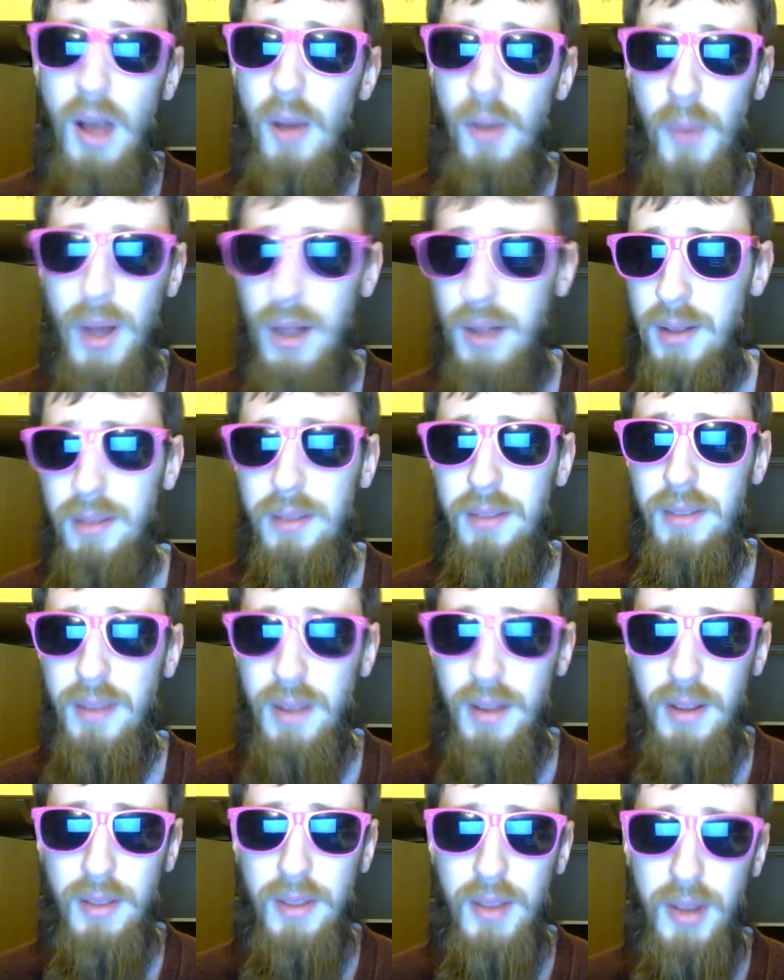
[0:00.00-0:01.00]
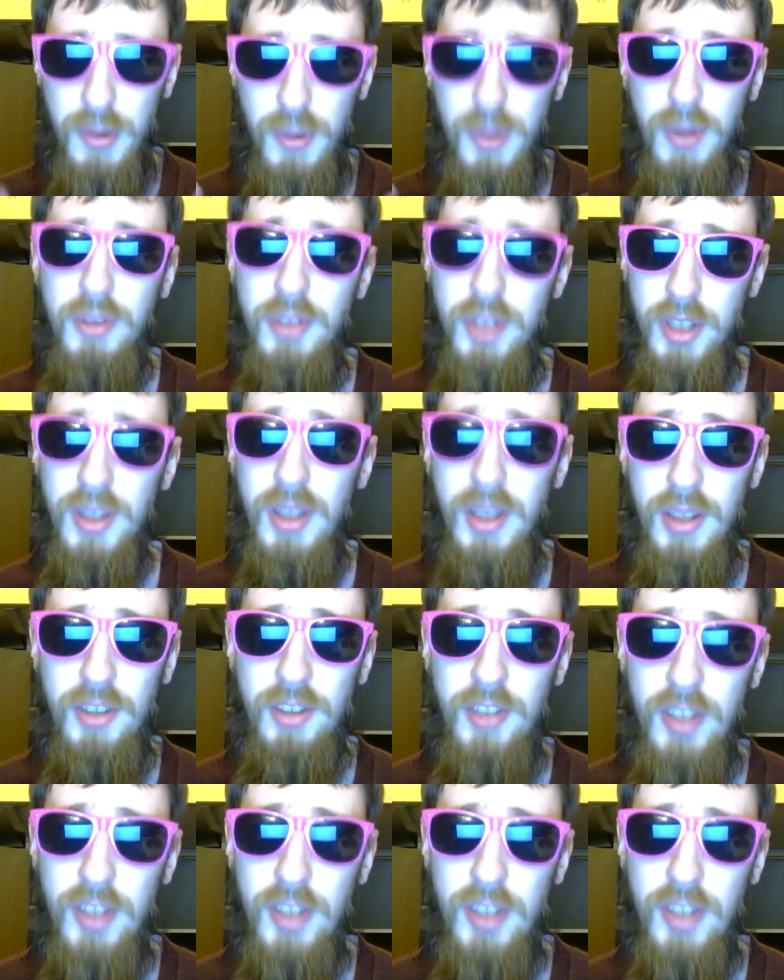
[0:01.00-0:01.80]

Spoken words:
Well, they're quoting this